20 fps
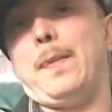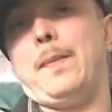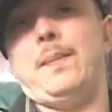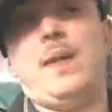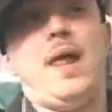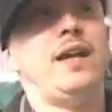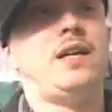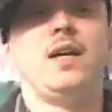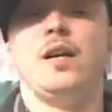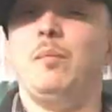
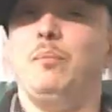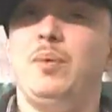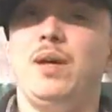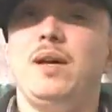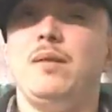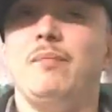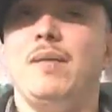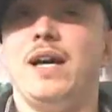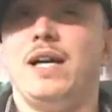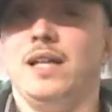They could have
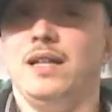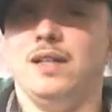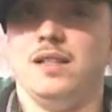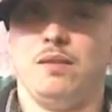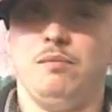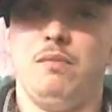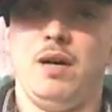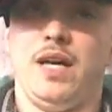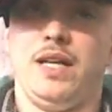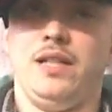been making this
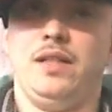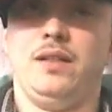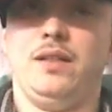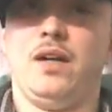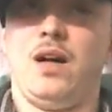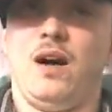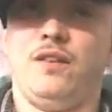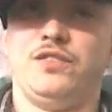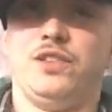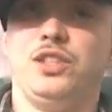money
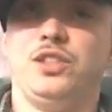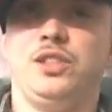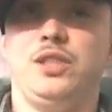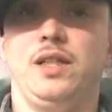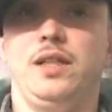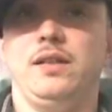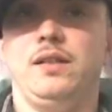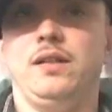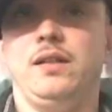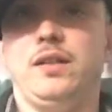off this
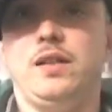shit,